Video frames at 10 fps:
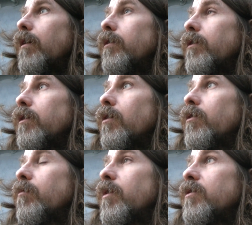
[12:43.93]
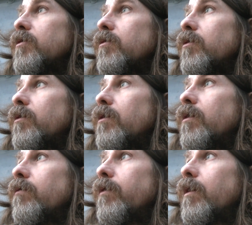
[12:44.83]
there you go, the Minister
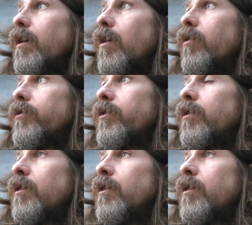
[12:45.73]
of Health